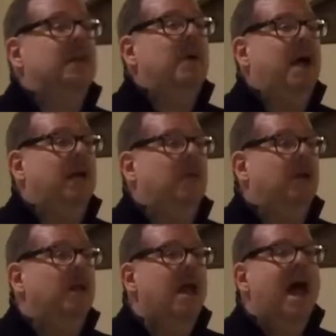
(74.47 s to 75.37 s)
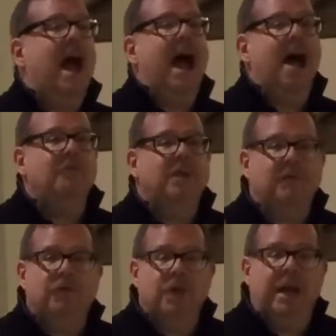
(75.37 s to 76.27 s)
the Bible out
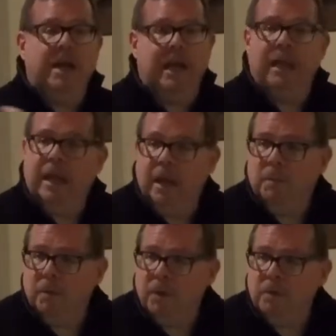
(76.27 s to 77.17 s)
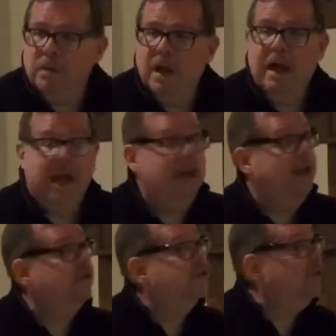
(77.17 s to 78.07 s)
of Greek and Hebrew and into